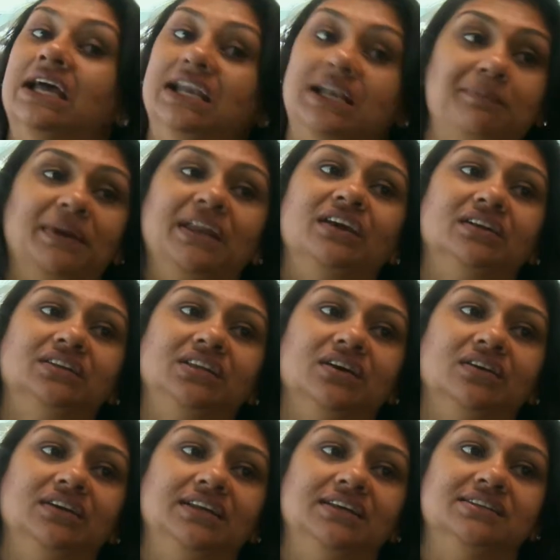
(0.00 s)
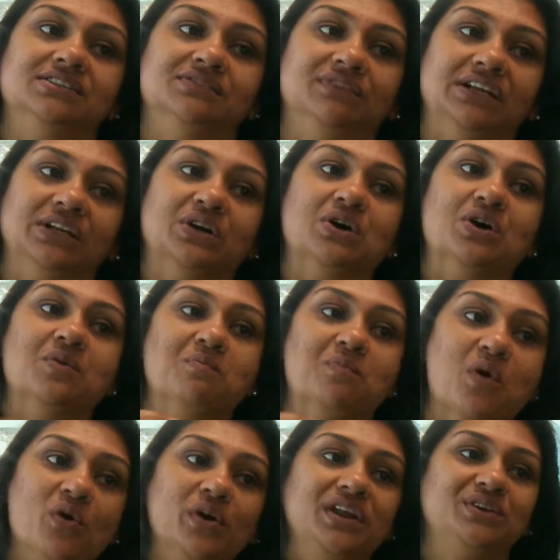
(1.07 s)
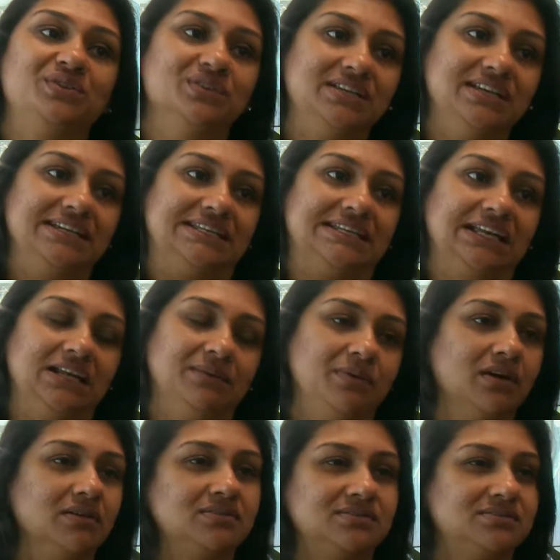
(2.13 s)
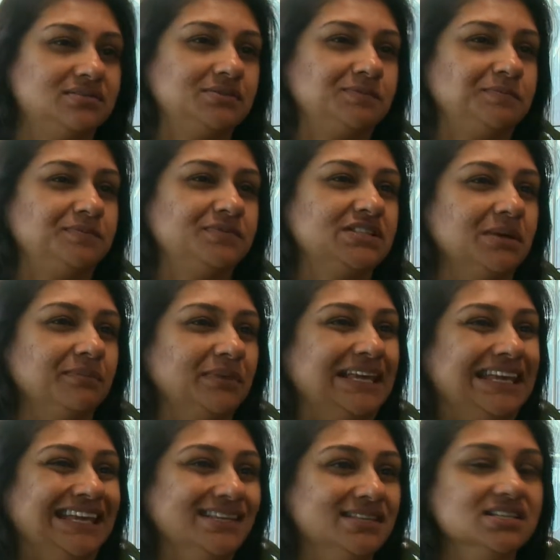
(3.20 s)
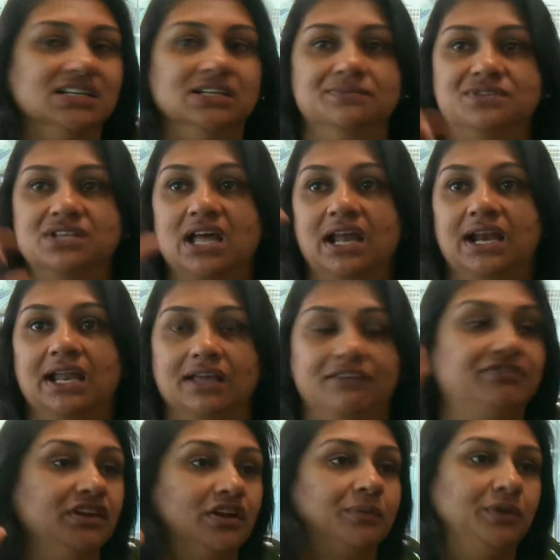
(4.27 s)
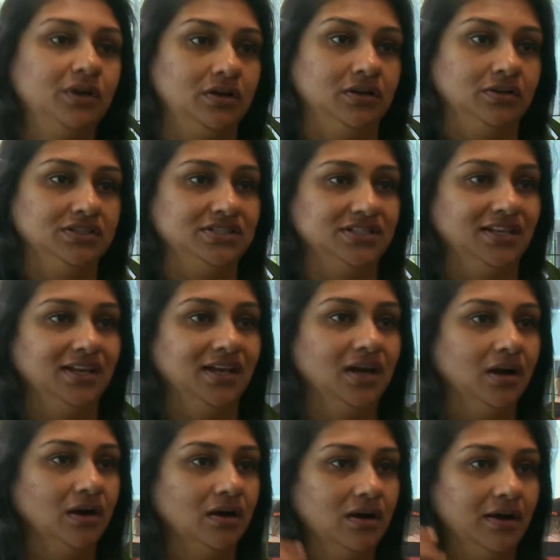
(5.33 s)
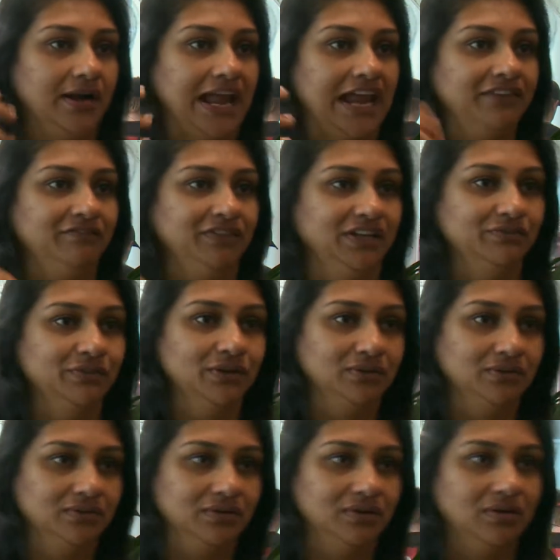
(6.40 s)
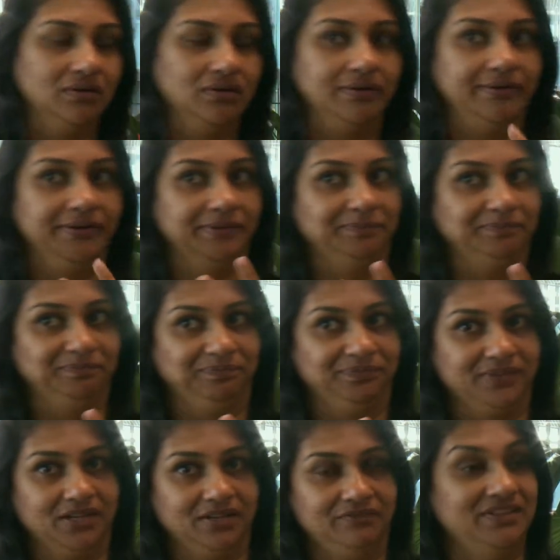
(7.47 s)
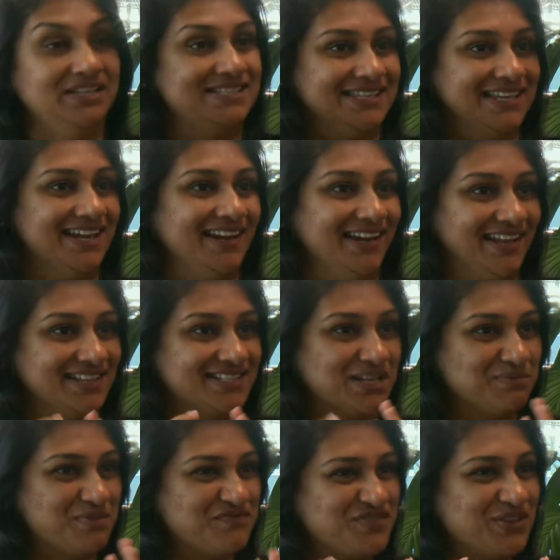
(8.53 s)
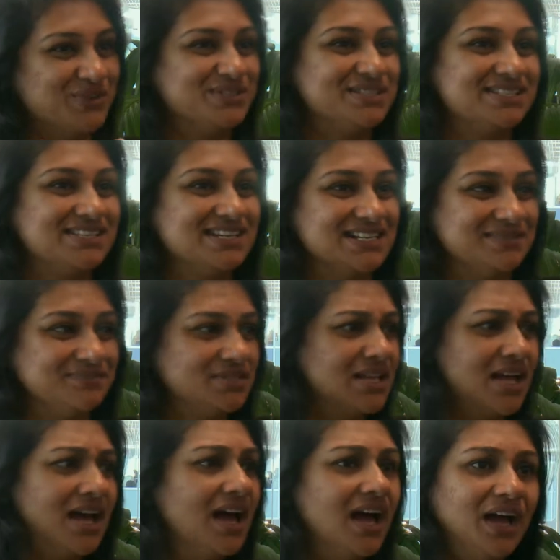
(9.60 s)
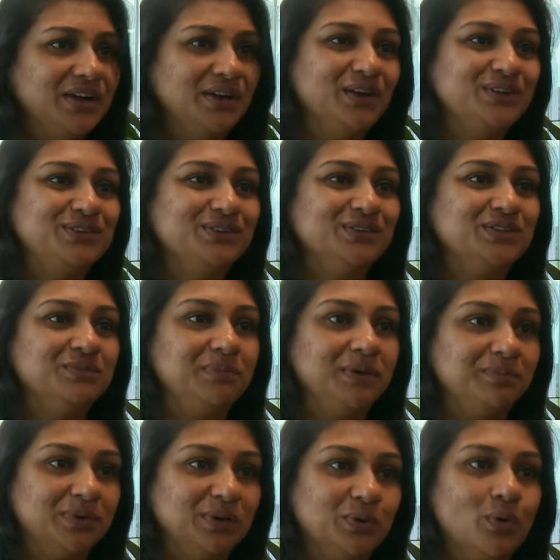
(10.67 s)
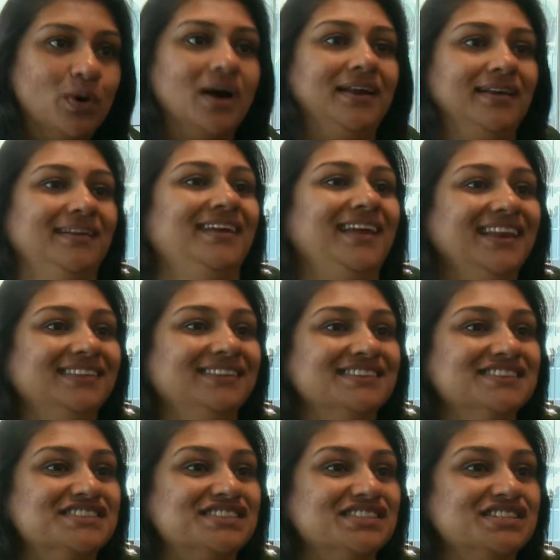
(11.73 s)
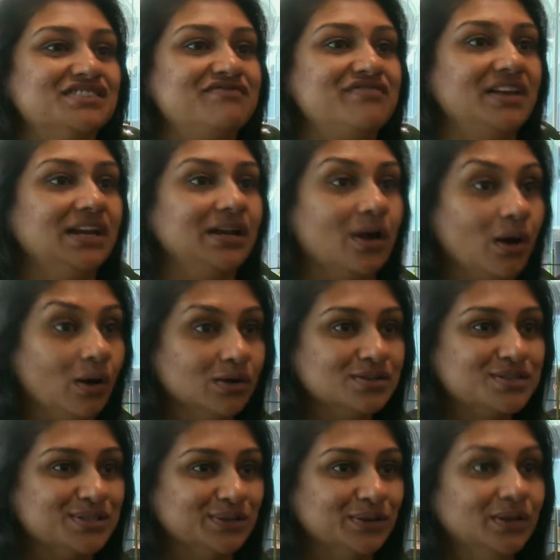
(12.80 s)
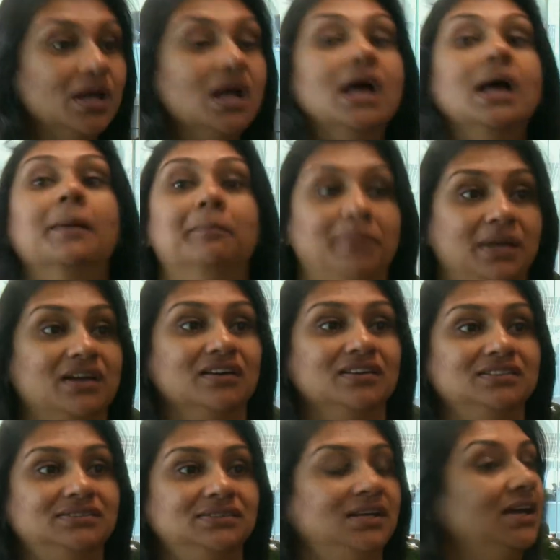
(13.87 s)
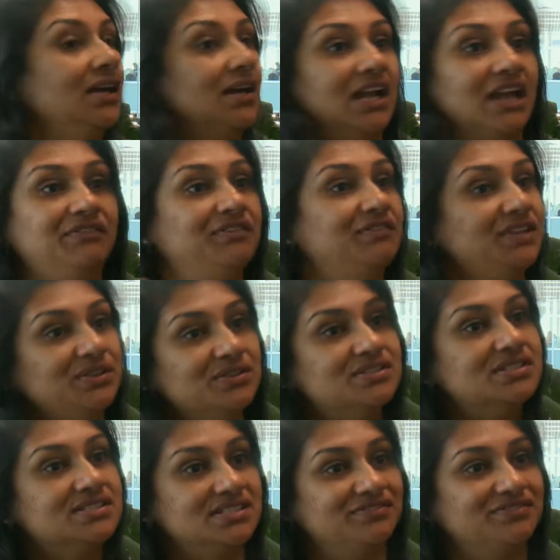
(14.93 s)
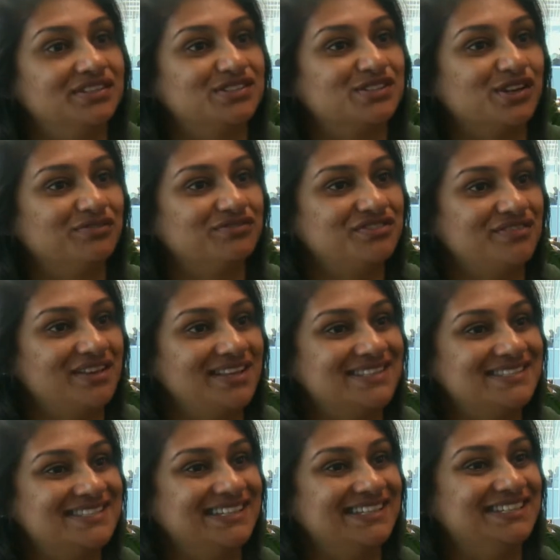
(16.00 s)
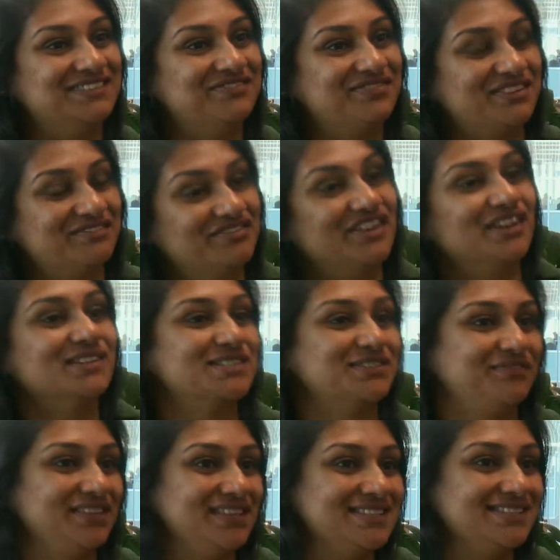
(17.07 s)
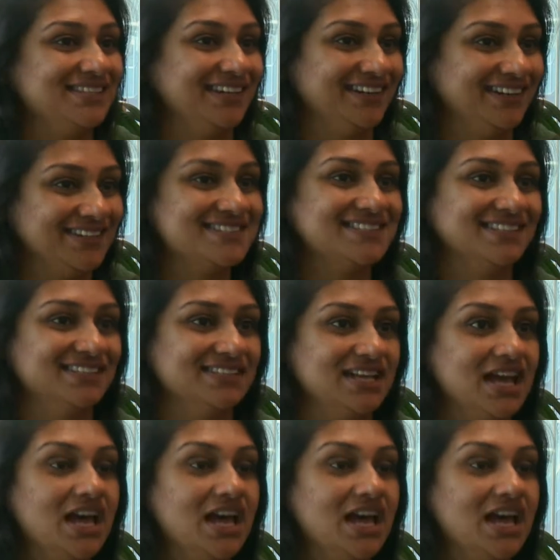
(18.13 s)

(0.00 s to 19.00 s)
Depending on the audience, we'll go more into detail about some key terms like phenomenology or en vivo or VCRA. Some of those terms are not known to people who are in the research field also, because everyone uses different softwares and different philosophies in research.